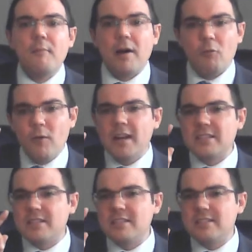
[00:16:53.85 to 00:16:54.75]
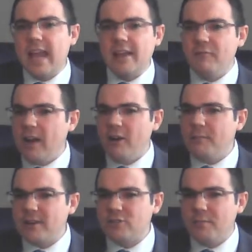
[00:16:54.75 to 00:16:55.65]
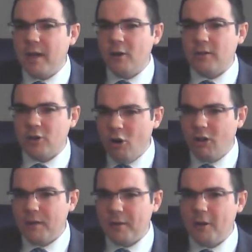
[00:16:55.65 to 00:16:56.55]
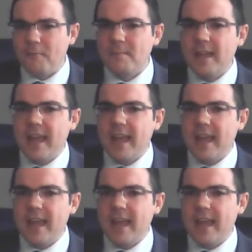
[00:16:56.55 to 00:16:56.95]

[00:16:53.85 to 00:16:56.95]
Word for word: But what is this day very much about and all about?